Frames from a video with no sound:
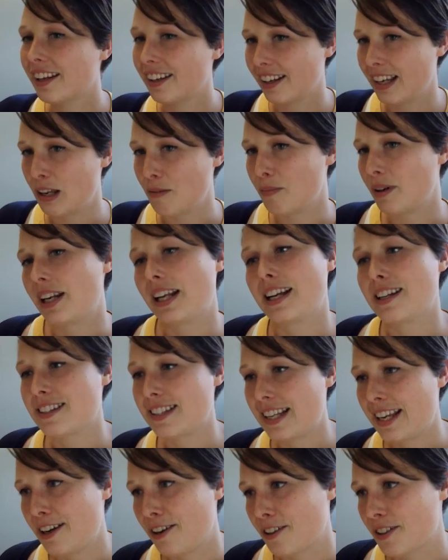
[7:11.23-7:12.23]
In
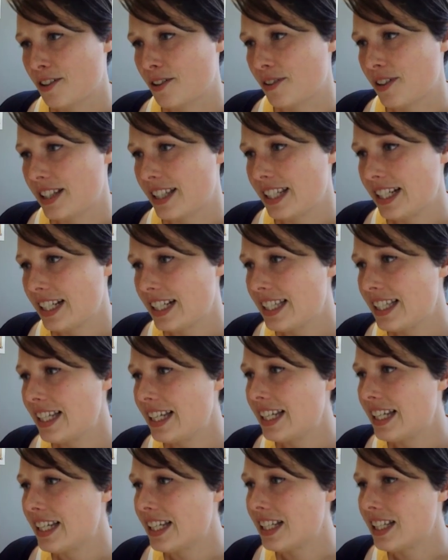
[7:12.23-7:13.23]
Bunninghausen characteristics,
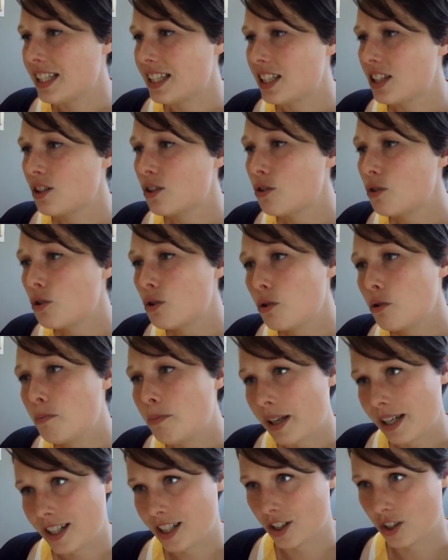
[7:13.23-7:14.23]
it is 2
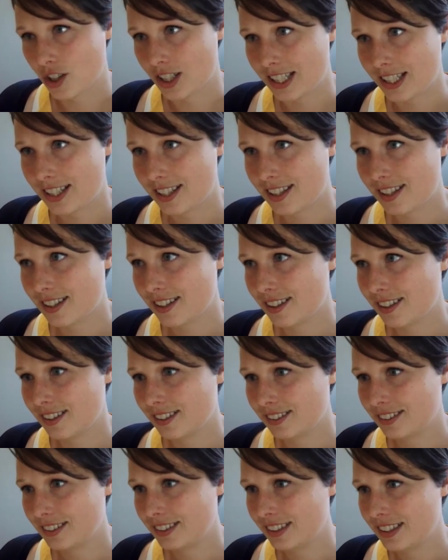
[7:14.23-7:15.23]
pages.
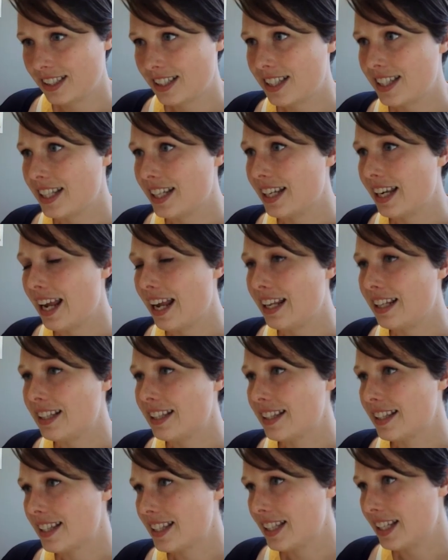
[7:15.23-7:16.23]
See, it
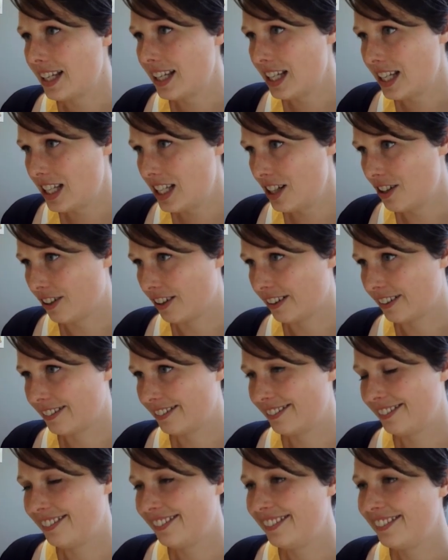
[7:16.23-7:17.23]
ends here,
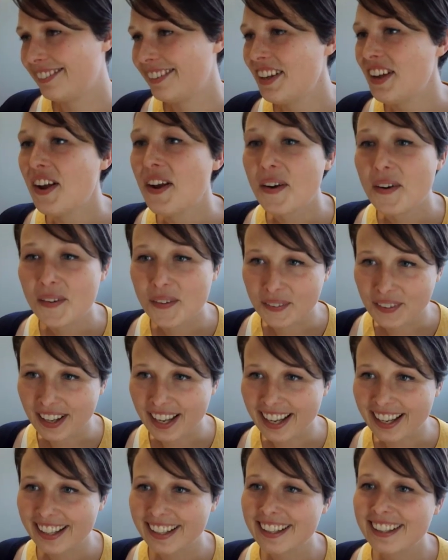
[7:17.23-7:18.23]

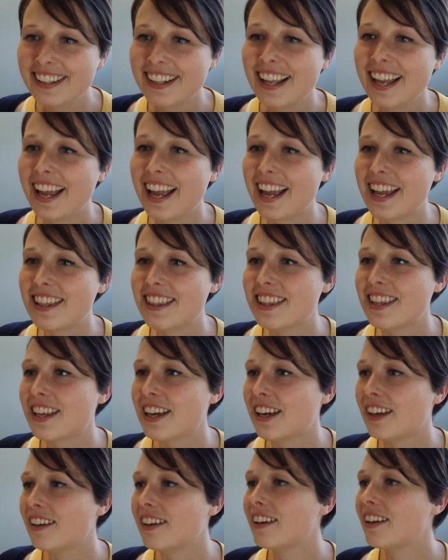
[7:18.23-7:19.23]
okay? And
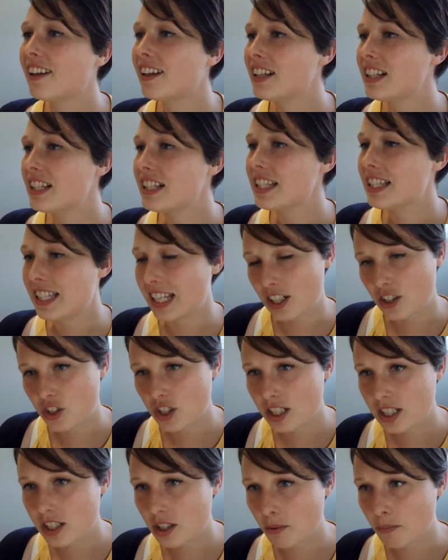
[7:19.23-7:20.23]
the
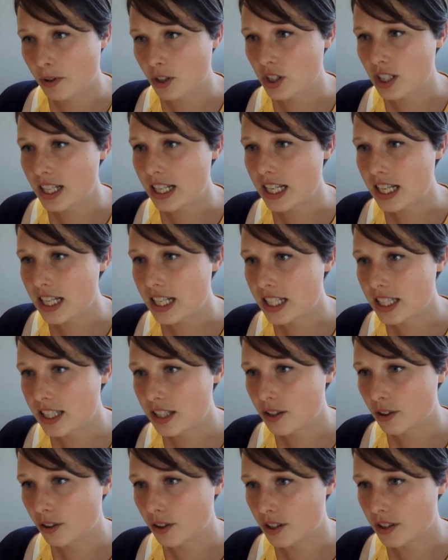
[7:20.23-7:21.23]
sections are much
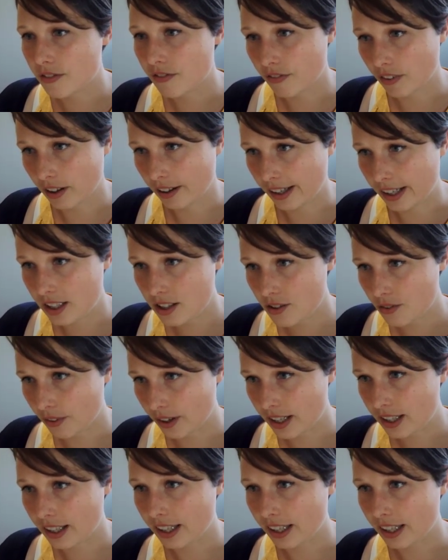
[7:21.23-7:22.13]
easier to find, right?